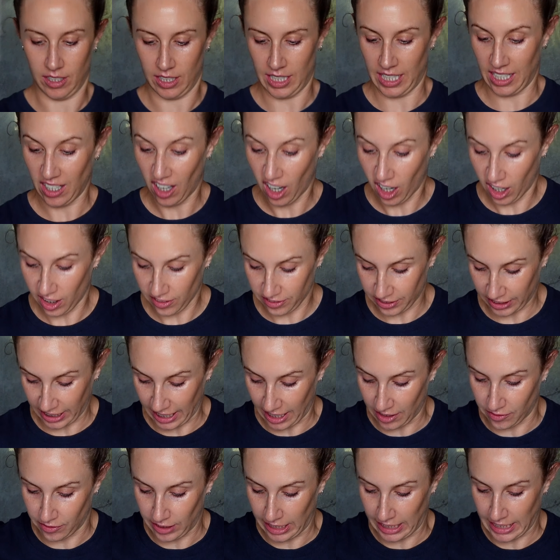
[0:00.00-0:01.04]
in half
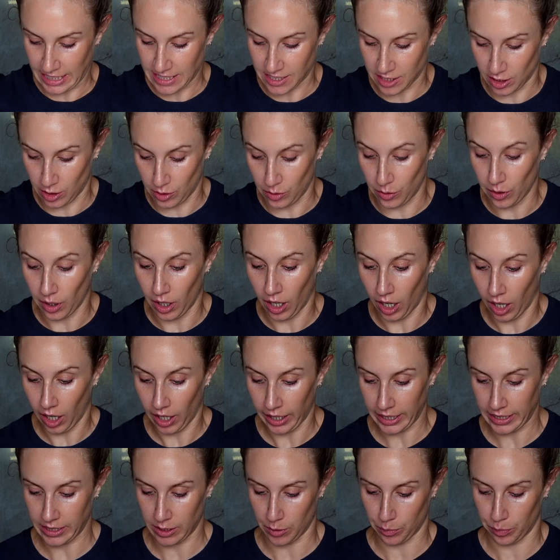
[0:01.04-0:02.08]
again really, so you
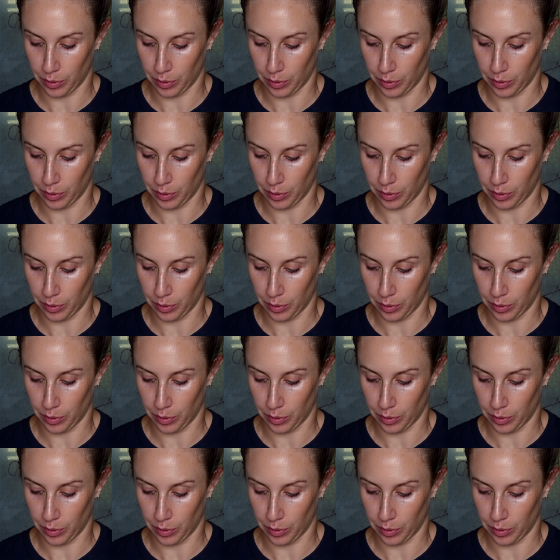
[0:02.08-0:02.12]
hide the